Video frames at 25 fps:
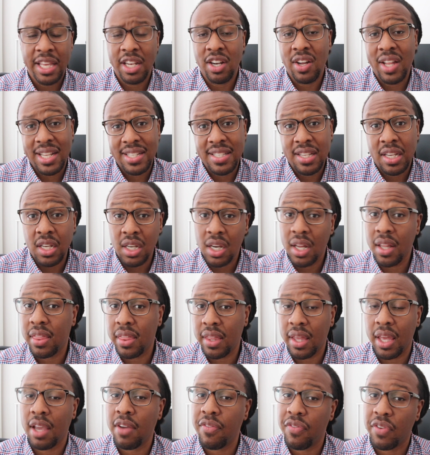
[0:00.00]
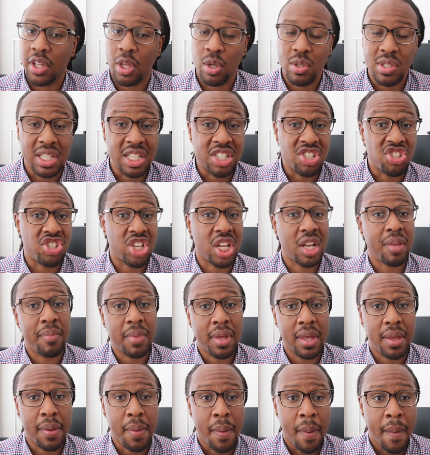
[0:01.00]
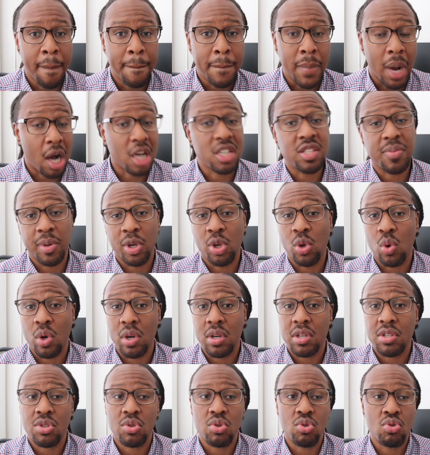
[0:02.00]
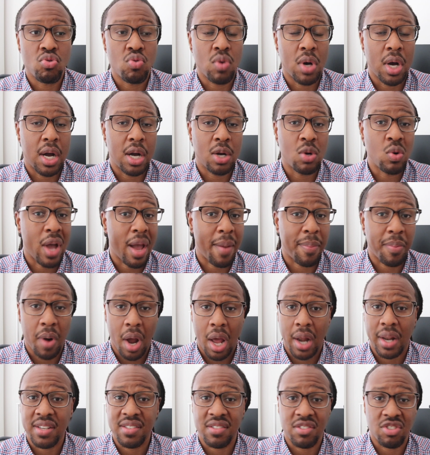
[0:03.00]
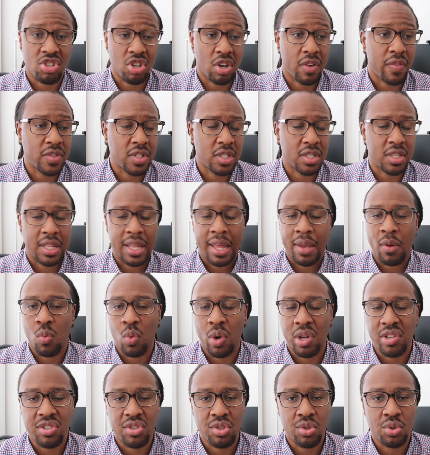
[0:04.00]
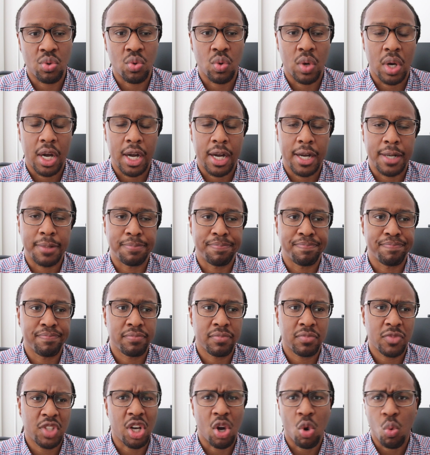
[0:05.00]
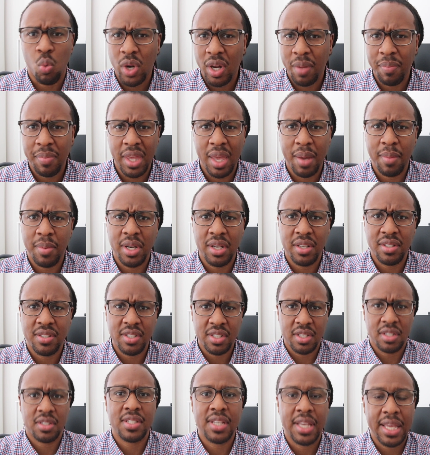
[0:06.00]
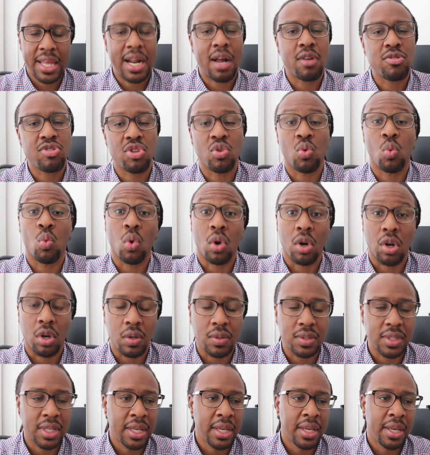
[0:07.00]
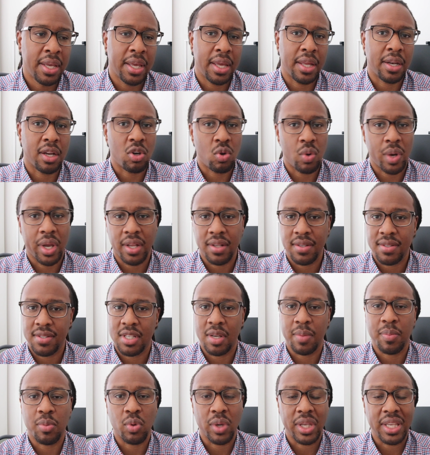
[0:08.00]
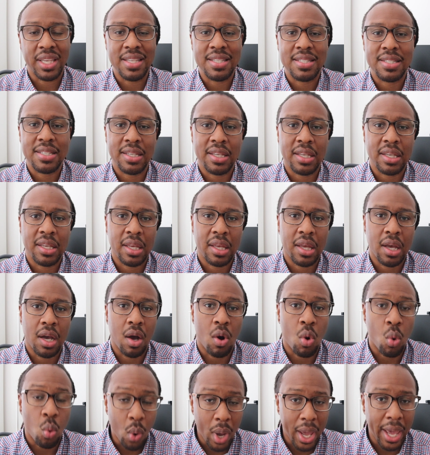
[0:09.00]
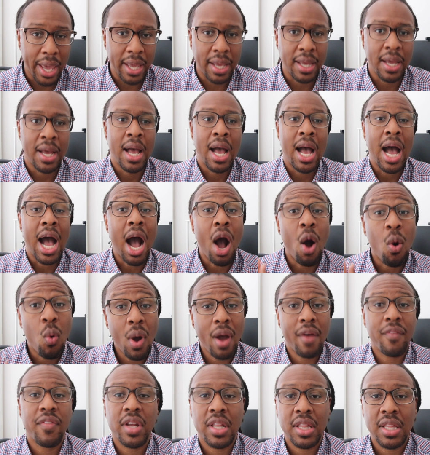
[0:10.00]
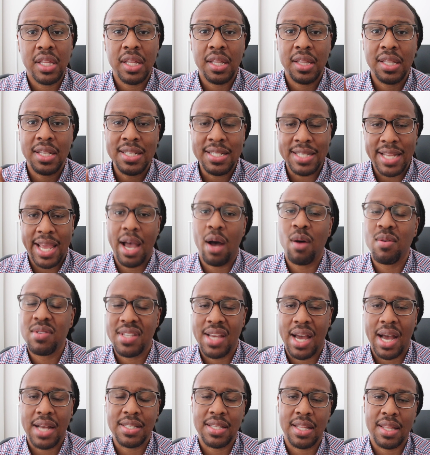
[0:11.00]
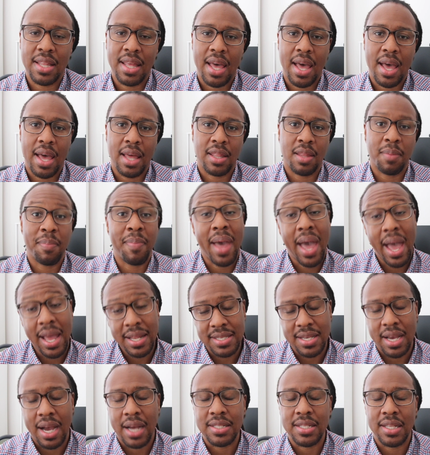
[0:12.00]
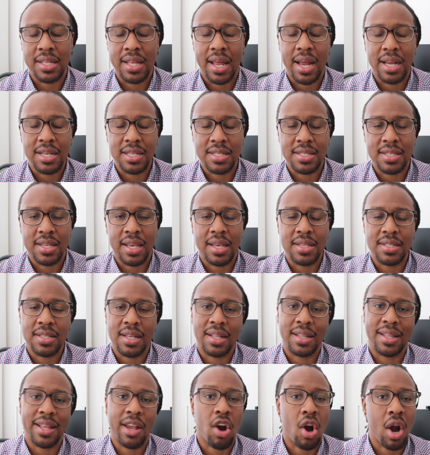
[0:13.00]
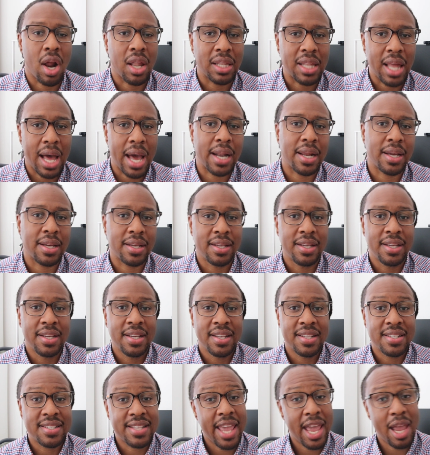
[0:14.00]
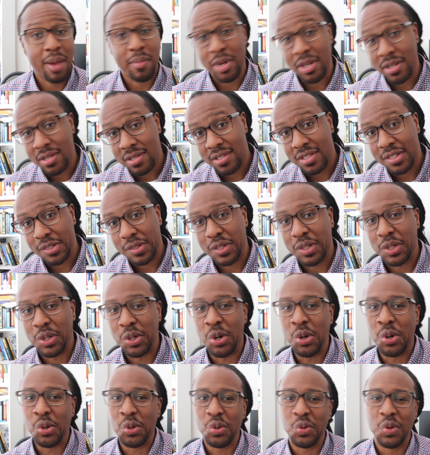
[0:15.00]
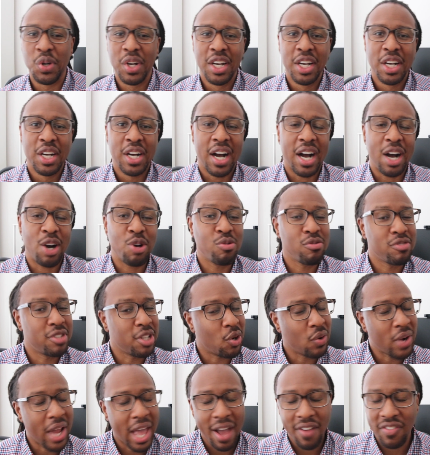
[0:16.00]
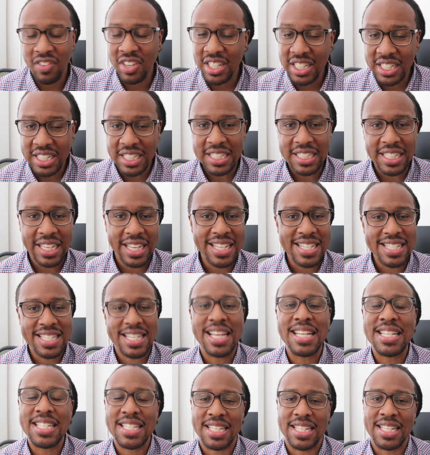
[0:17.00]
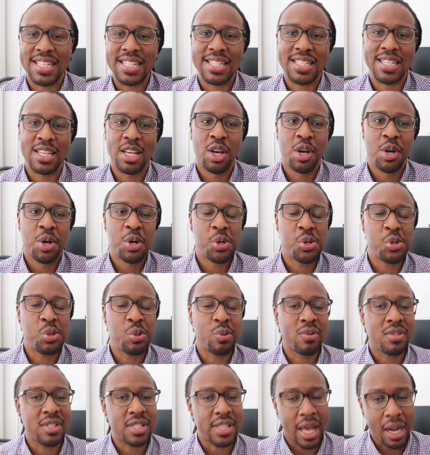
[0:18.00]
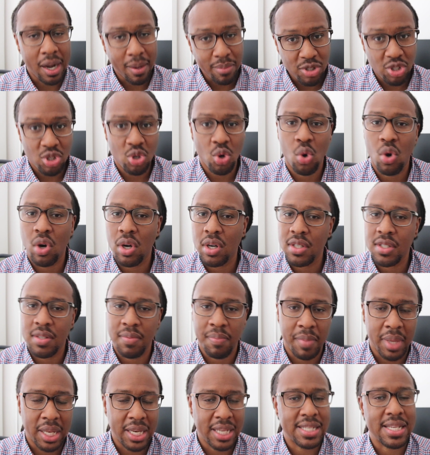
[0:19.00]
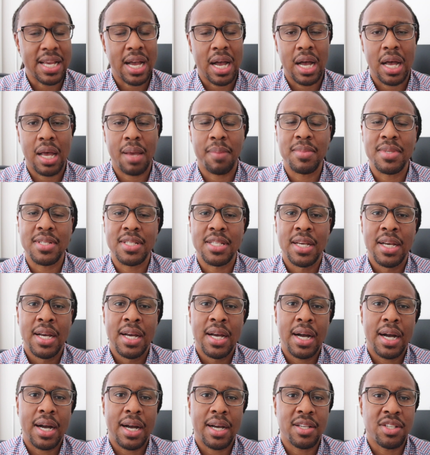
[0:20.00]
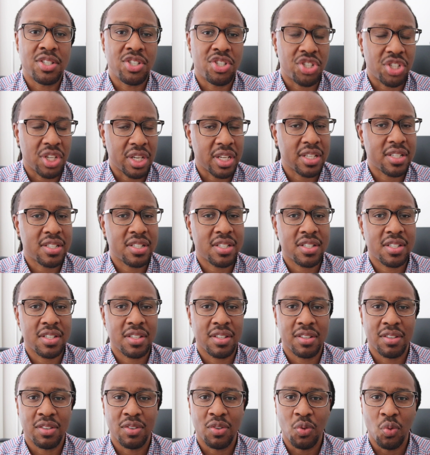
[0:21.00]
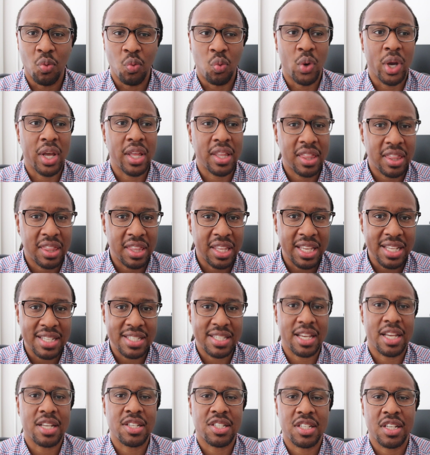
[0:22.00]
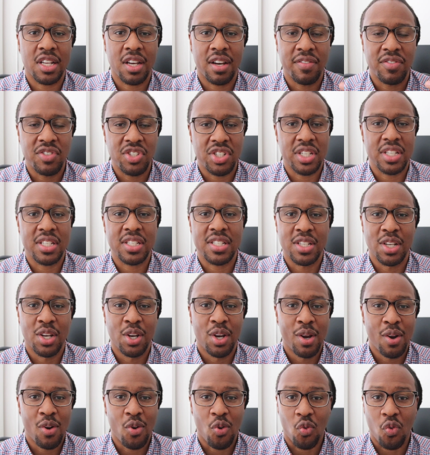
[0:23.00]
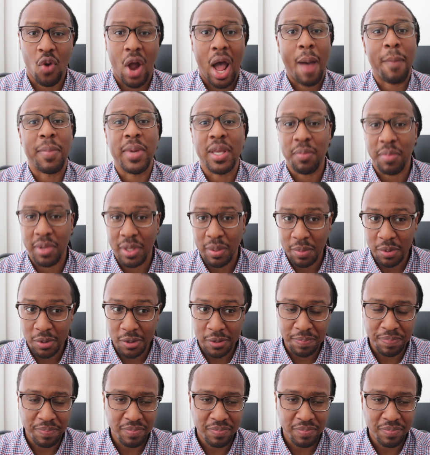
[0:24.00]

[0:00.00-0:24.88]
That's a good thing for those legitimate entrepreneurs who have products and services they want to want to be able to get out to the world in a quick and simple, easy way. However, the downside to that, the bad side to that, I should say, is that there are a lot of scammers who don't have good intentions, who set up stores many times just with the intention of just robbing people.